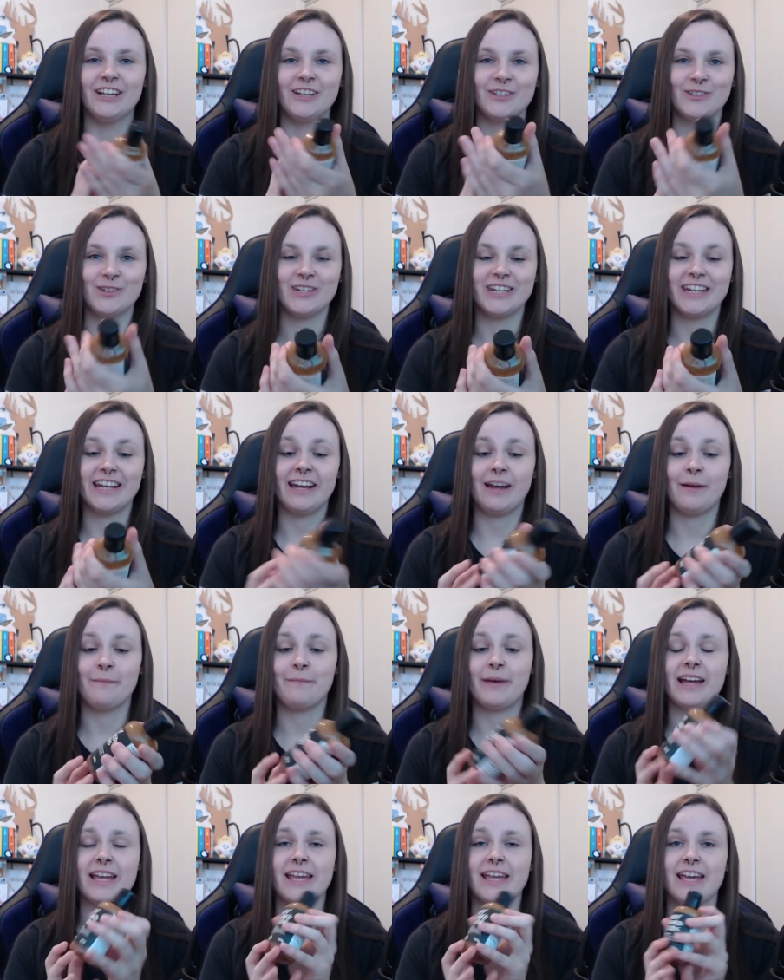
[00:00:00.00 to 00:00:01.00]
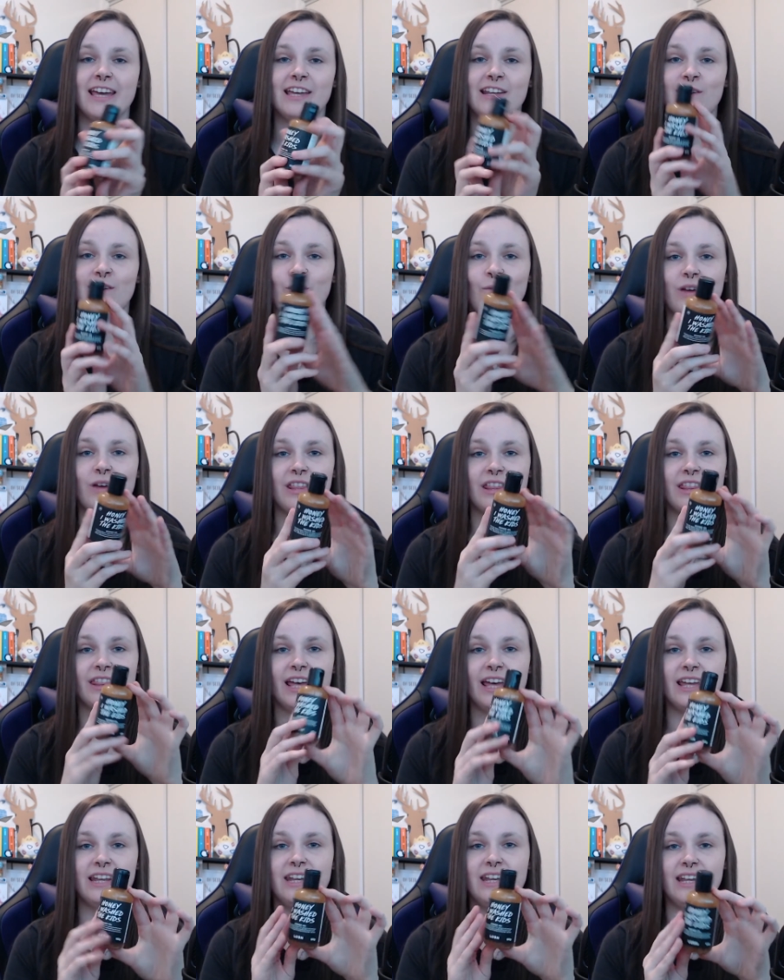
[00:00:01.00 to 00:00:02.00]
So today I'm back again with
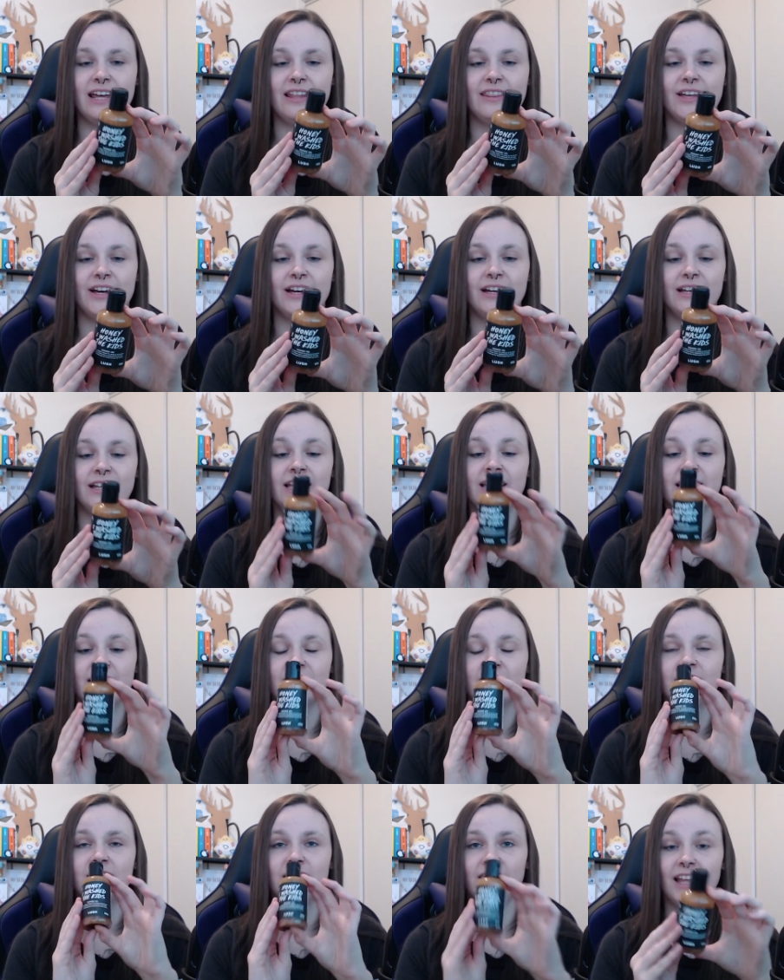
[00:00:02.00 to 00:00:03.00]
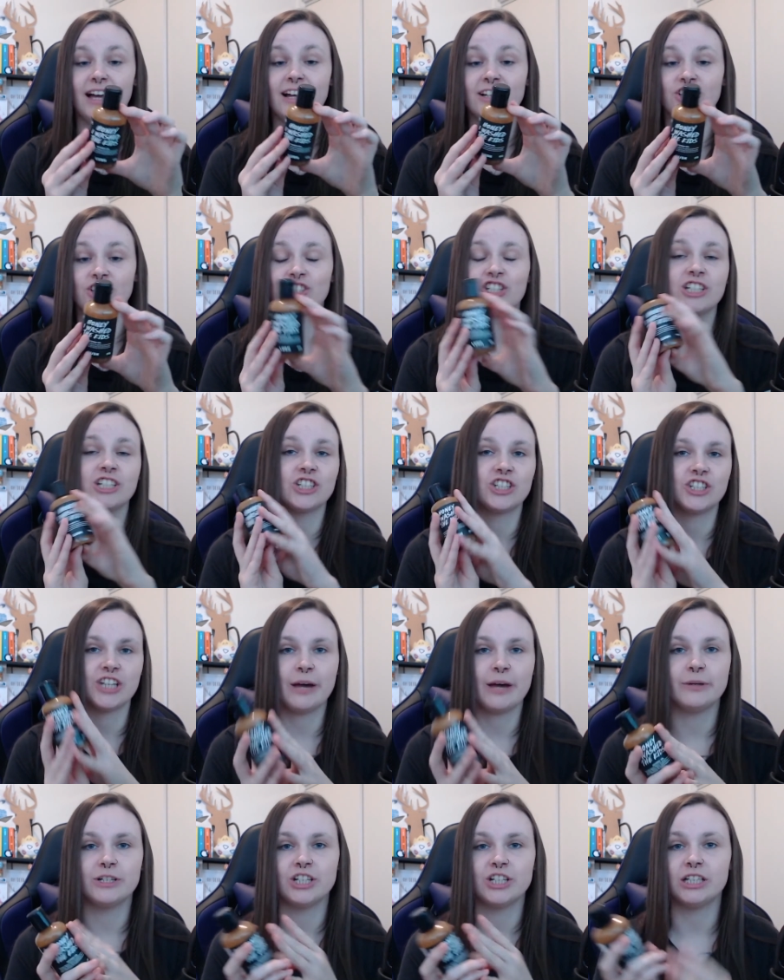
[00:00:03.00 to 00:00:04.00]
another Lush
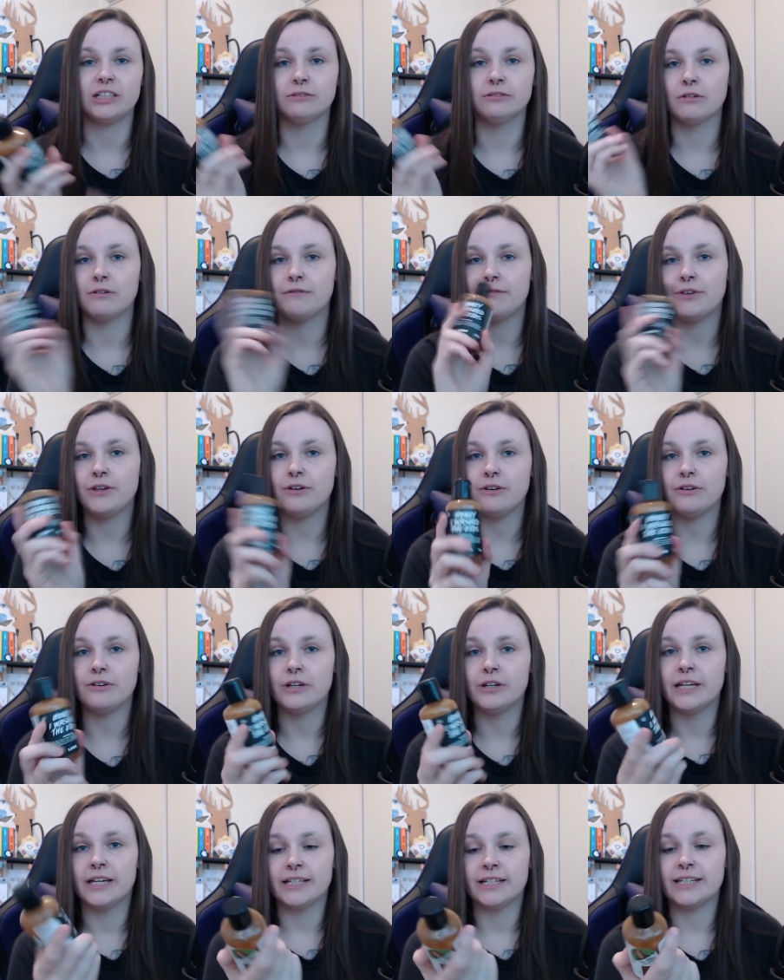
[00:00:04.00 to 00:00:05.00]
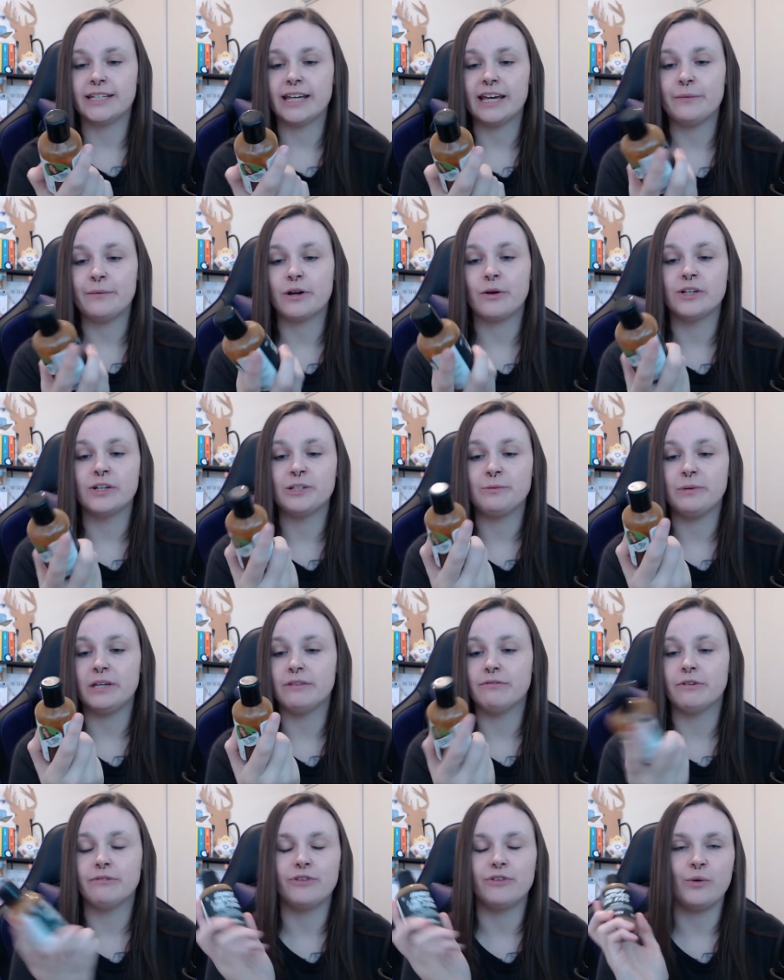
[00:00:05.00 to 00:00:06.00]
shower gel review. Today we're going to be
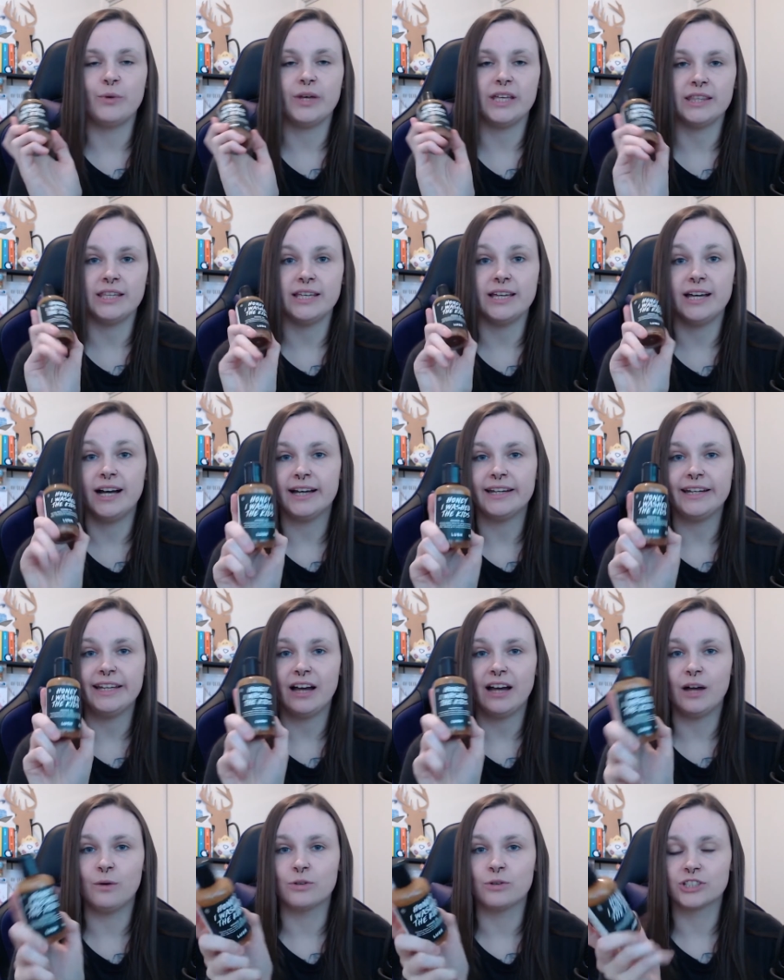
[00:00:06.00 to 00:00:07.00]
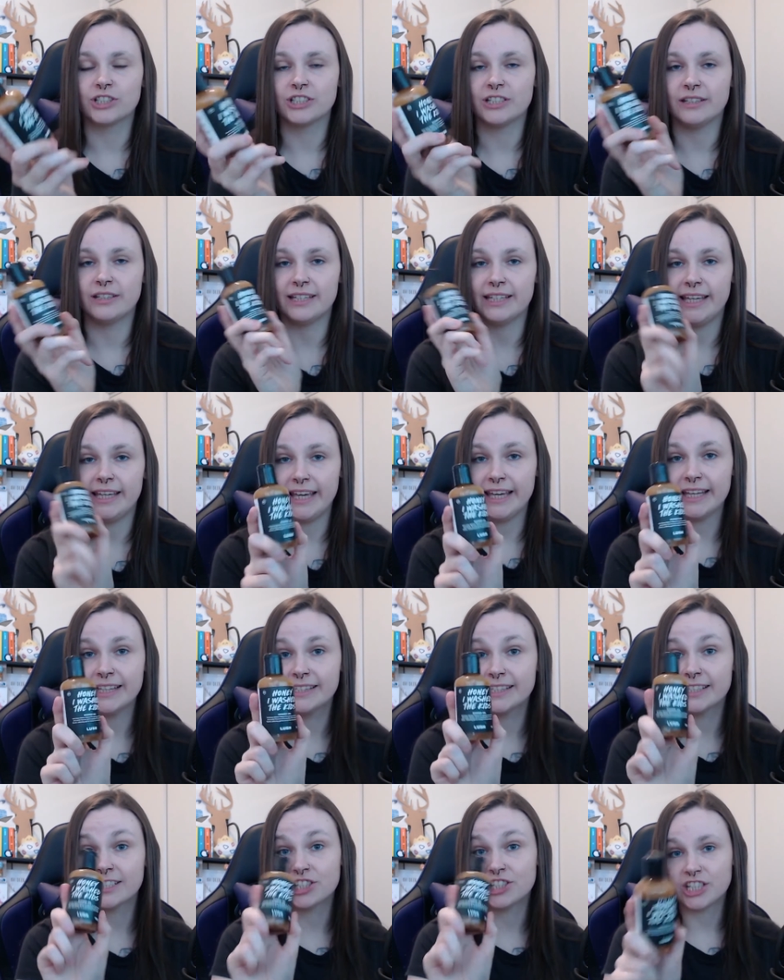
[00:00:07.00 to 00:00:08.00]
reviewing the Honey I Washed the
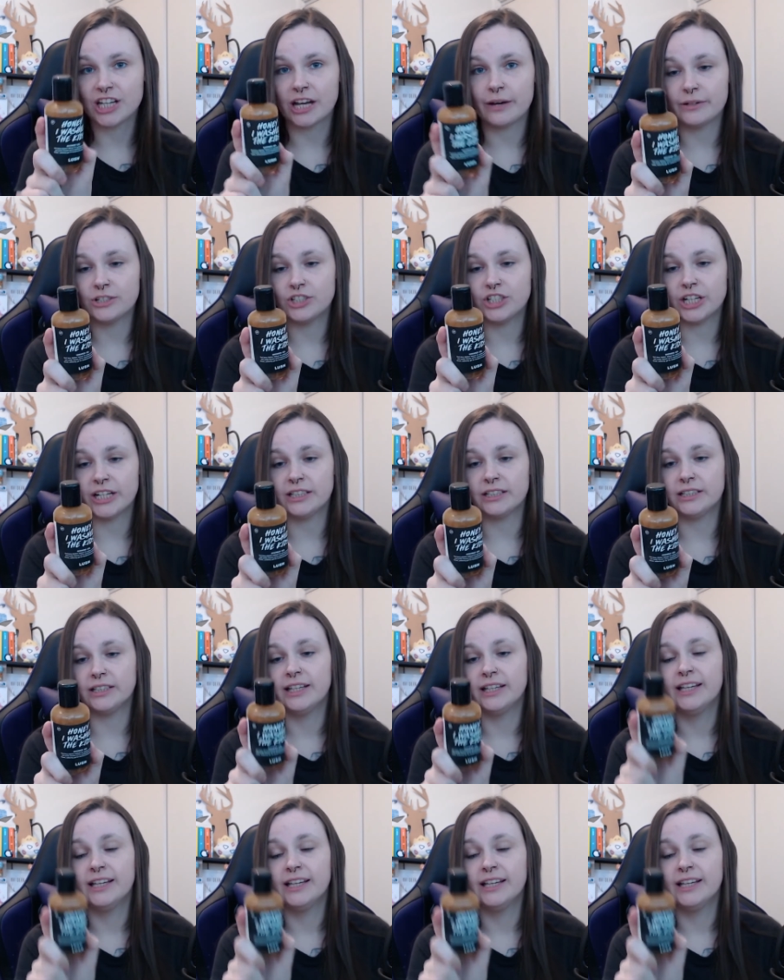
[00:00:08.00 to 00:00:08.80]
Kids shower gel,